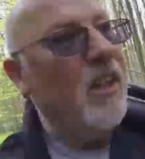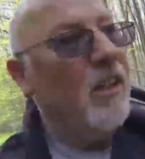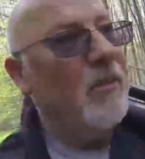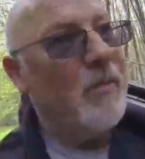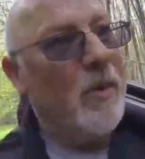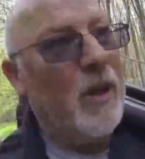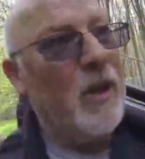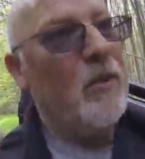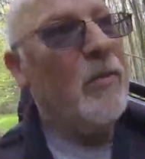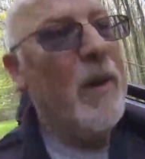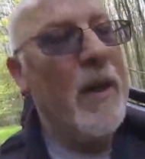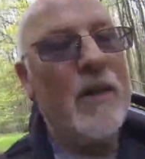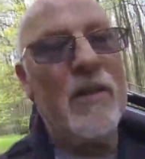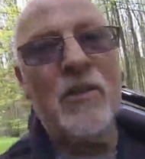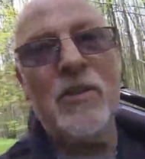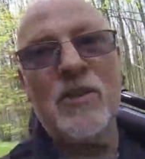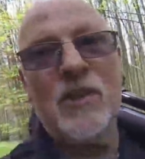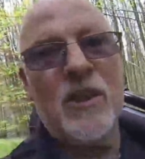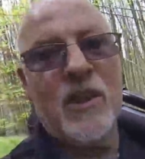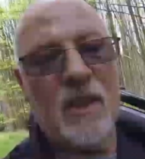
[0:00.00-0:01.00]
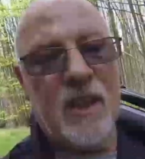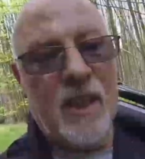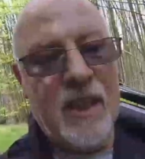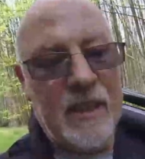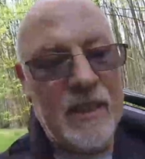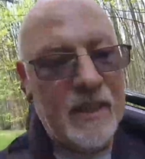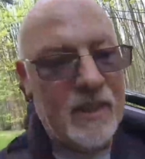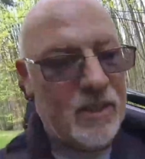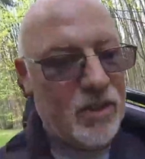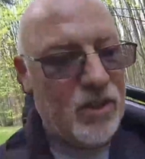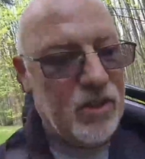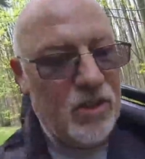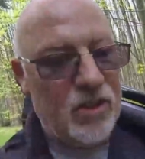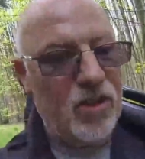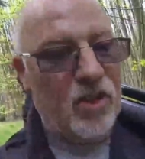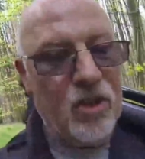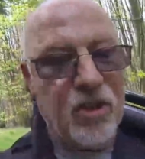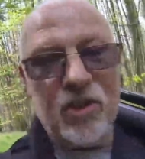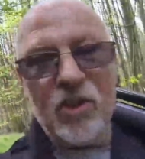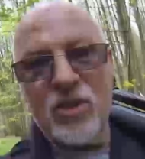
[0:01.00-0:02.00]
of bluebells, and it just
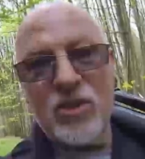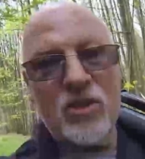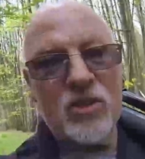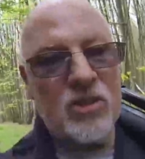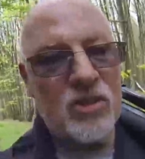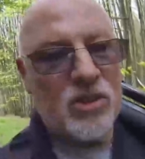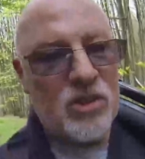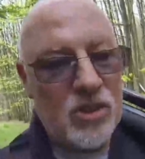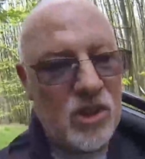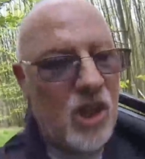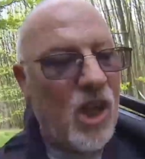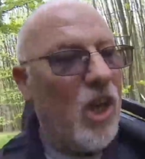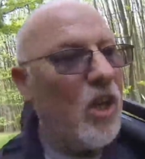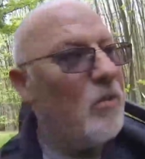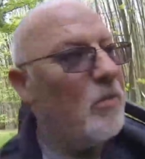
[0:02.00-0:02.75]
looks so